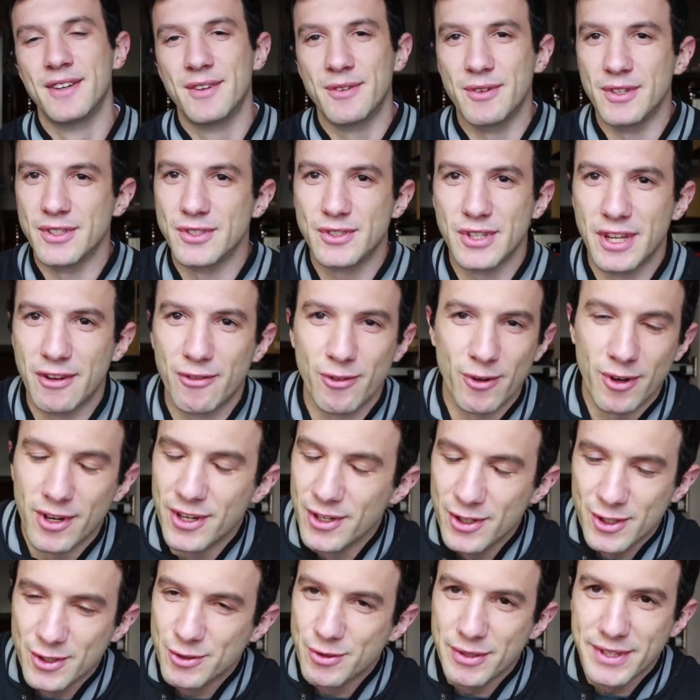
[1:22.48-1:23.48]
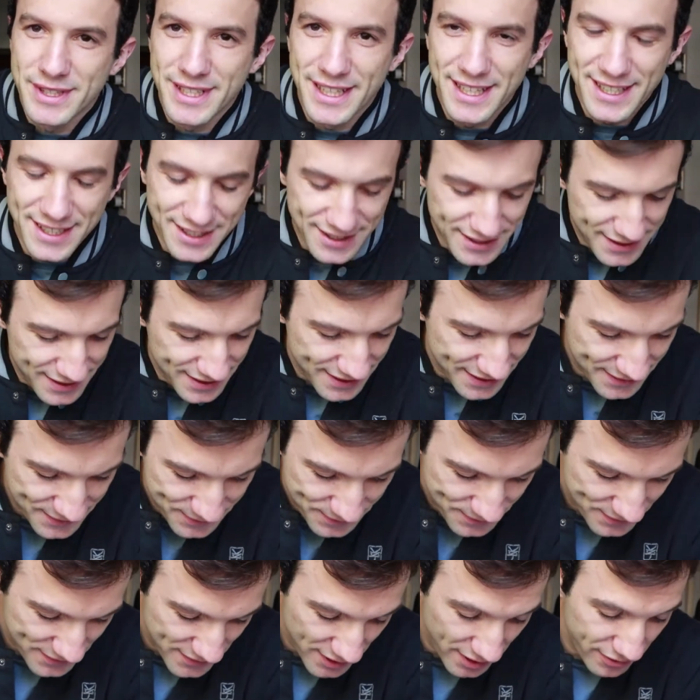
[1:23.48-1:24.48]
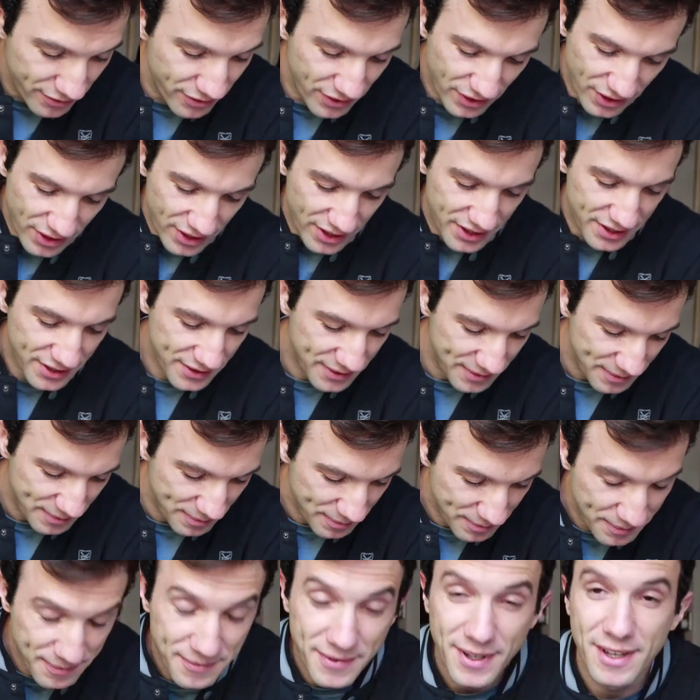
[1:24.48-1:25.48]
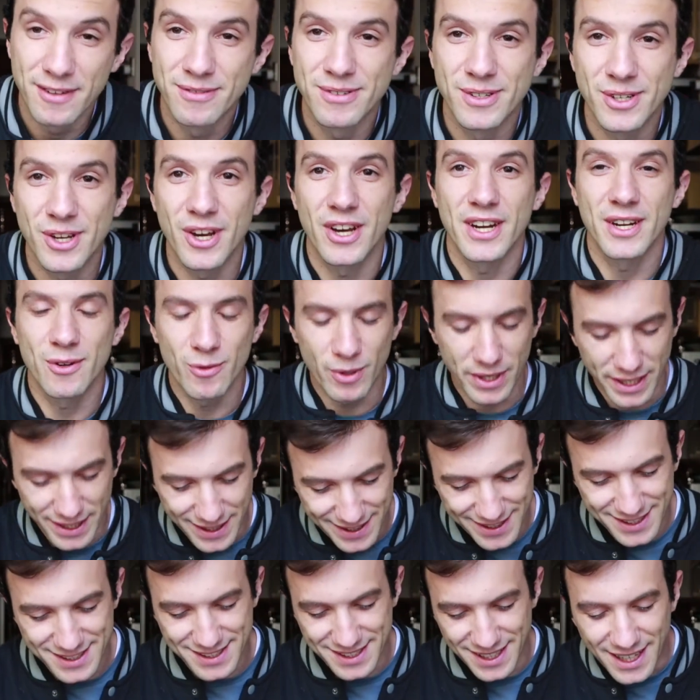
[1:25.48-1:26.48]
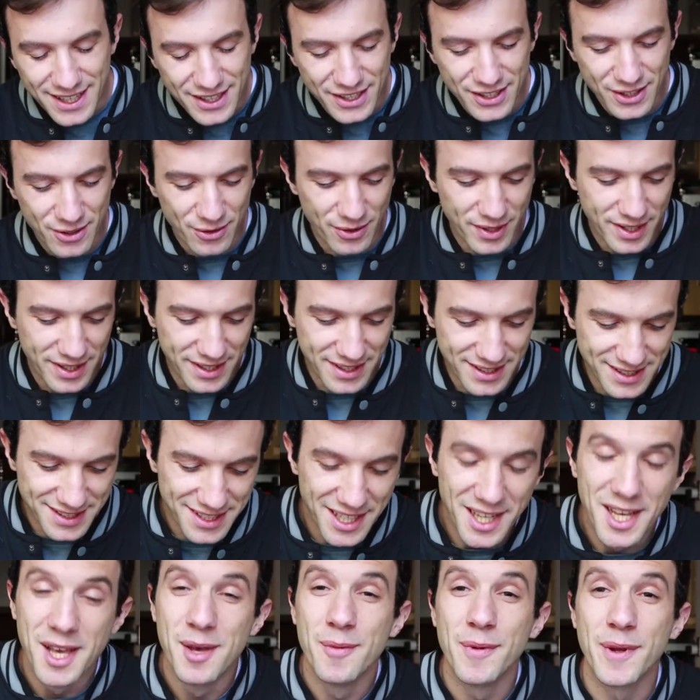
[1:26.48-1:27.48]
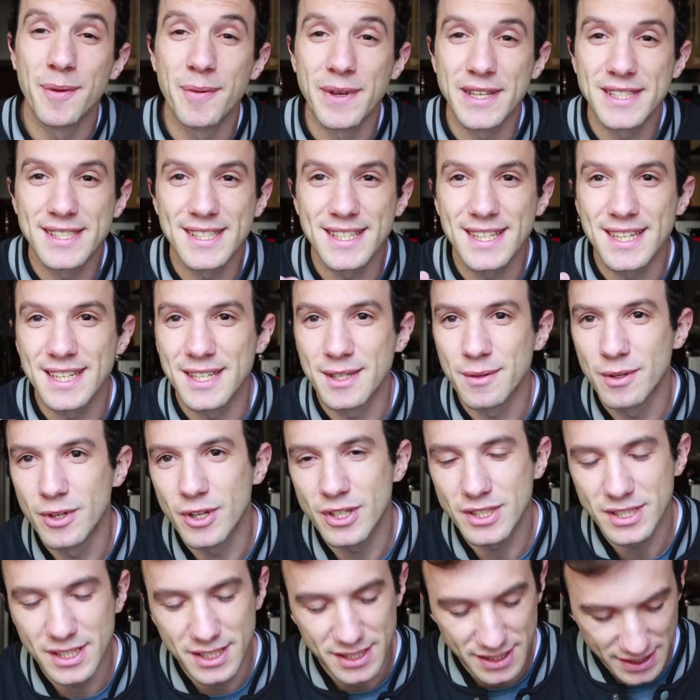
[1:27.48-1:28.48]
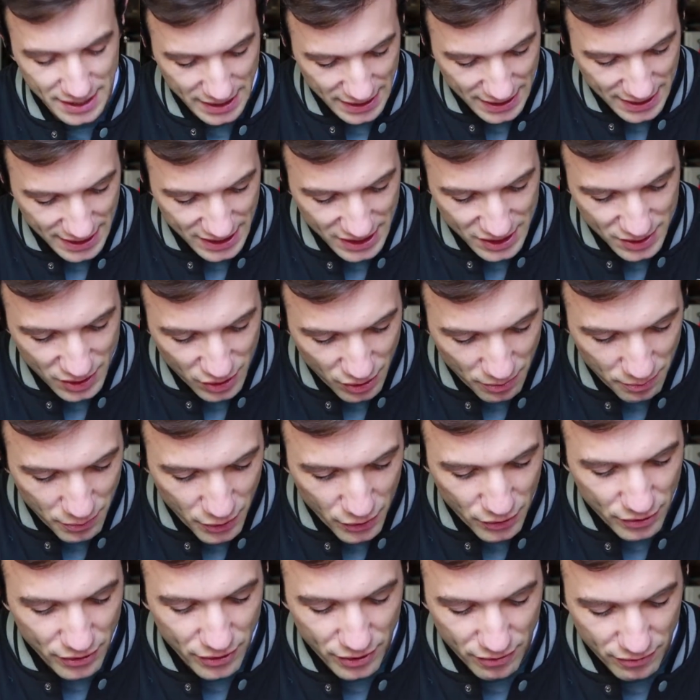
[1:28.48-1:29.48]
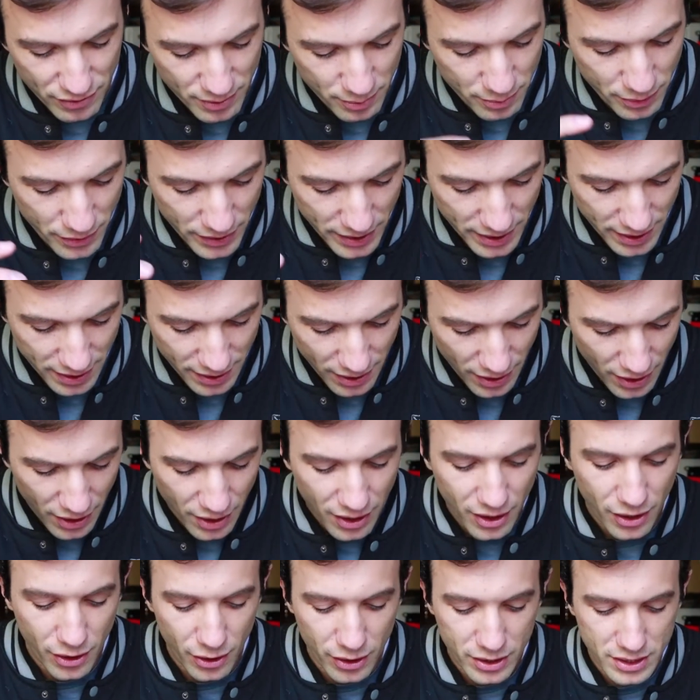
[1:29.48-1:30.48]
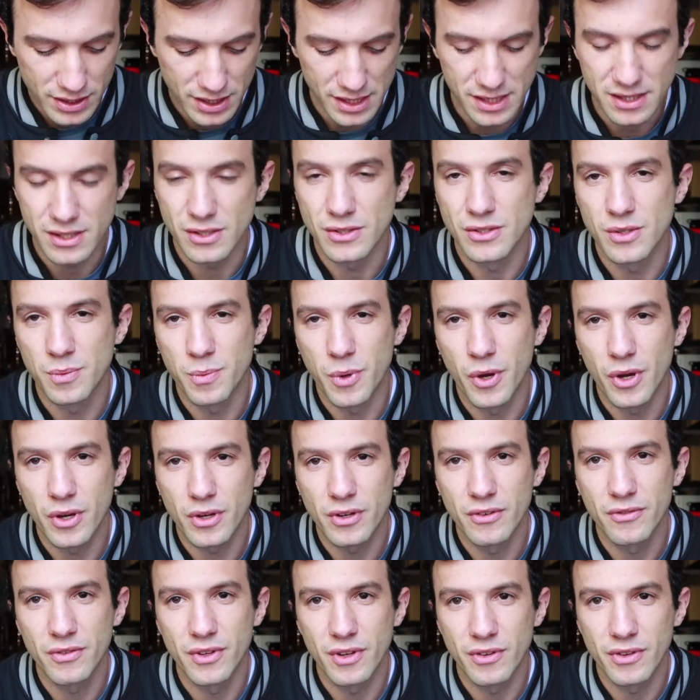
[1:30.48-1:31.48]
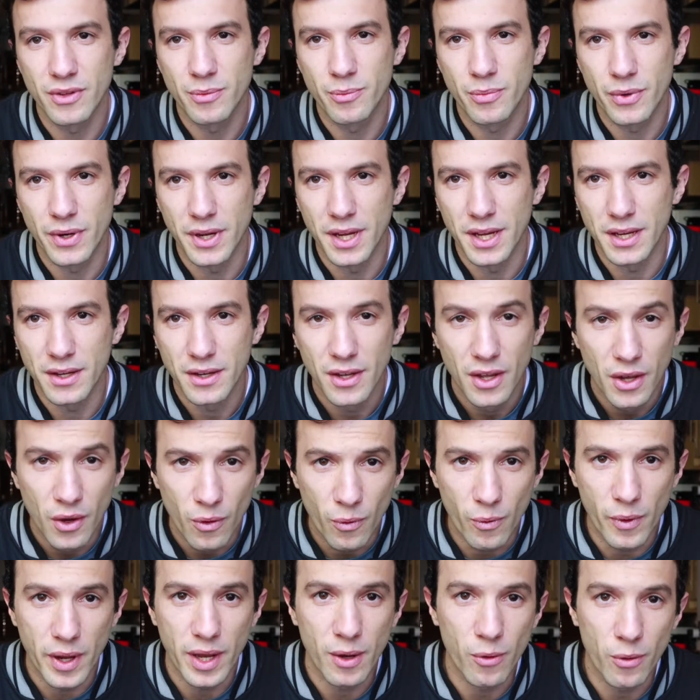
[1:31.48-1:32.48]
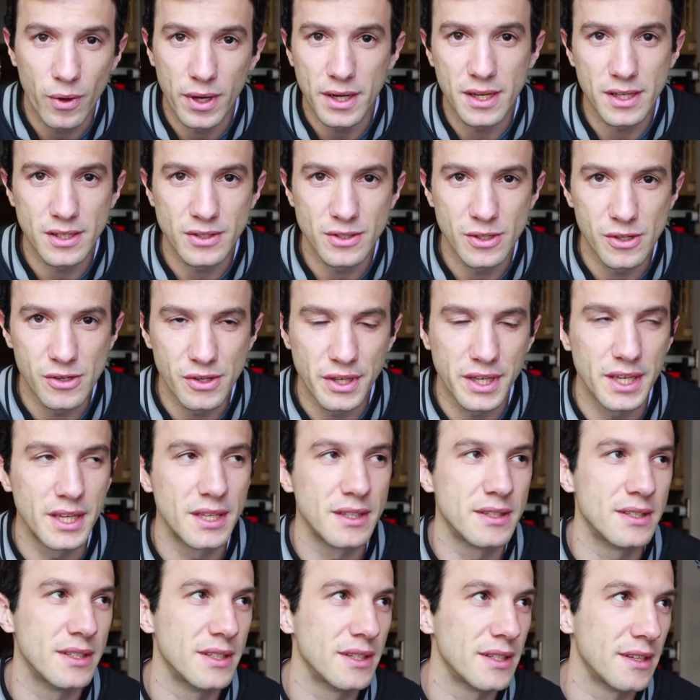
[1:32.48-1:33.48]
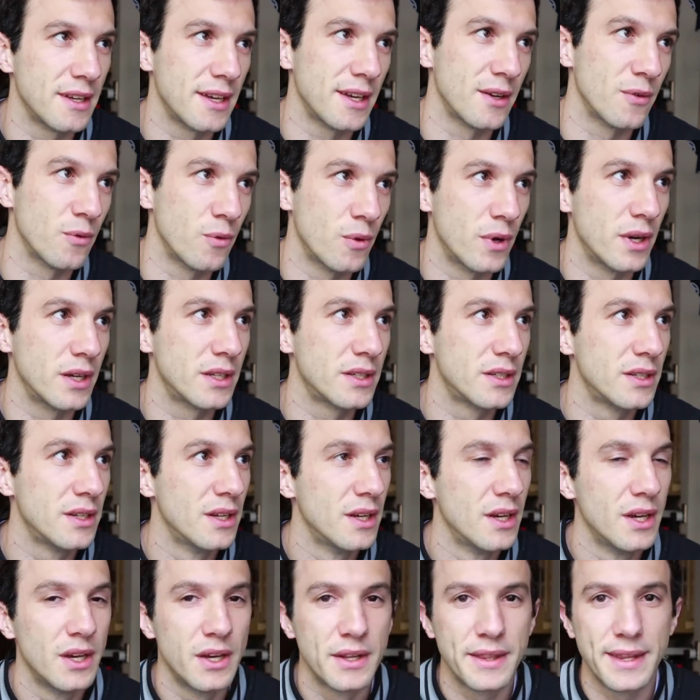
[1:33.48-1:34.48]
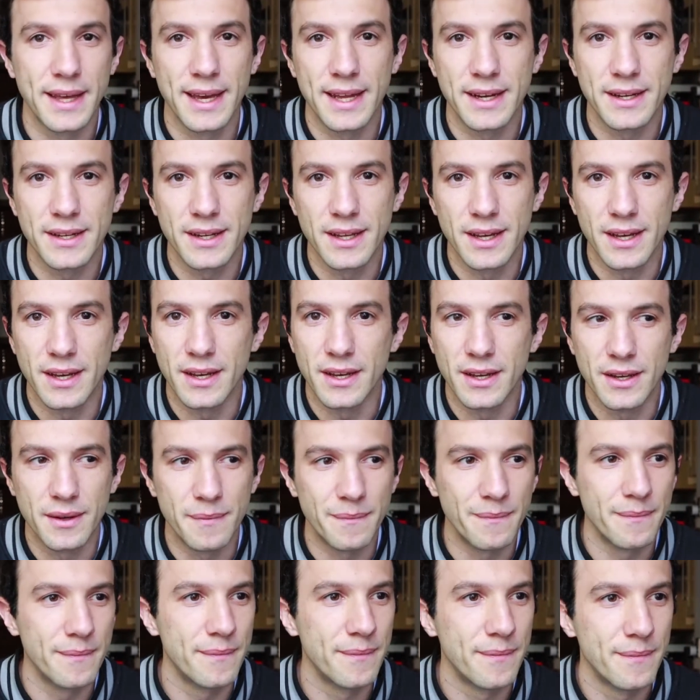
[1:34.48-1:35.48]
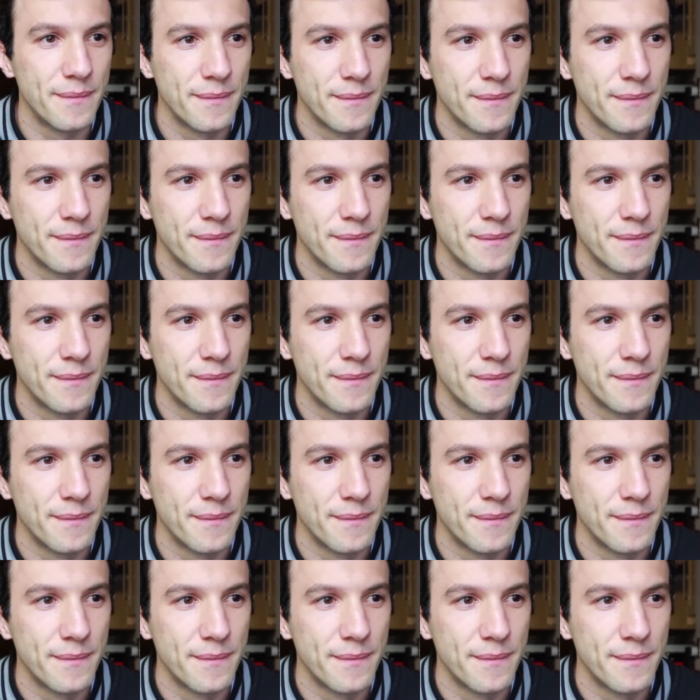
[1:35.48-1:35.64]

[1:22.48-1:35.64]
which everyone knows what that is. I forgot. I've forgotten what it is, I don't know what it is. But basically looks at each component of the brain, looks at the topography of the brain, where what is located and what that um,